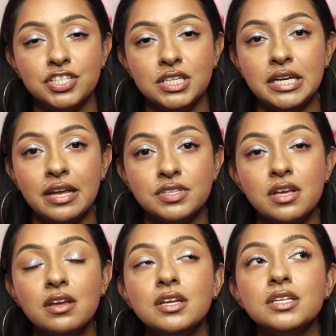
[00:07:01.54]
She gives
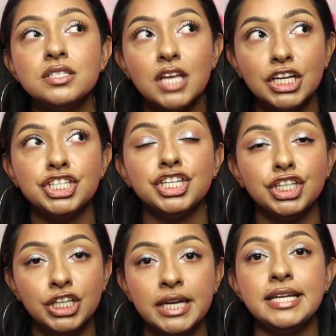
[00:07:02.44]
such
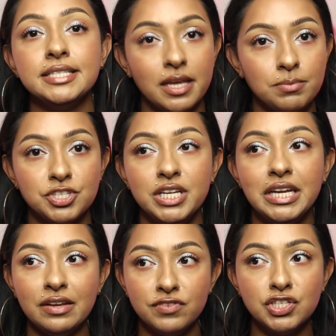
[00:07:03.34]
good tips. She
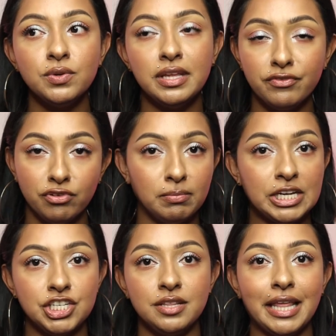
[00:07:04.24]
gives you the
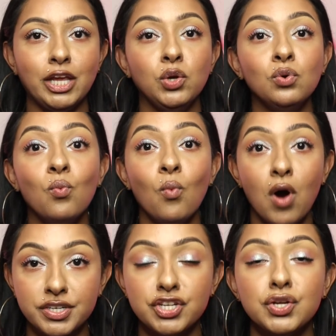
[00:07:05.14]
information that you
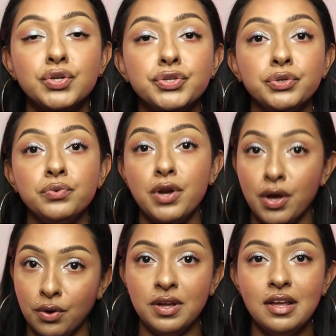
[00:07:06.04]
want to
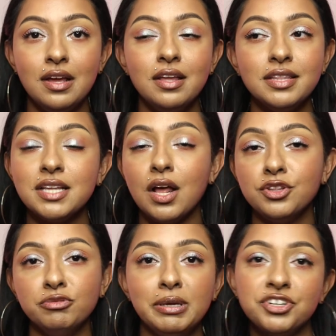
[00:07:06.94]
know. Things that
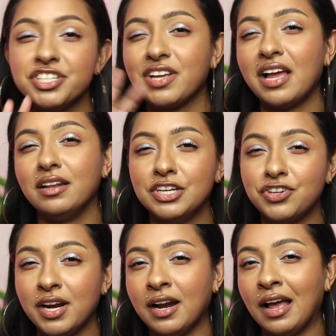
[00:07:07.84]
other people are just kind of like
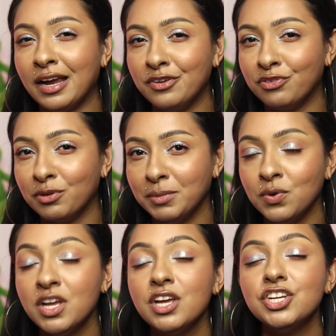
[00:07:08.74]
trying to hide from
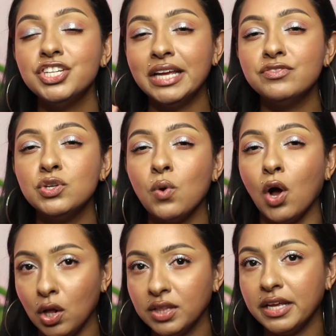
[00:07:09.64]
you, she gives you
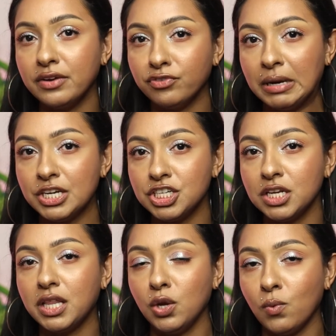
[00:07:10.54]
all the
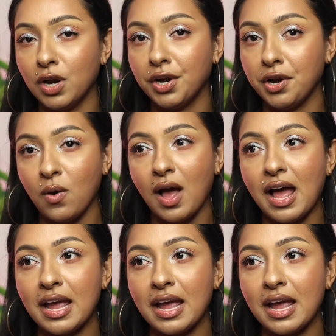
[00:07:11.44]
information that you want to know.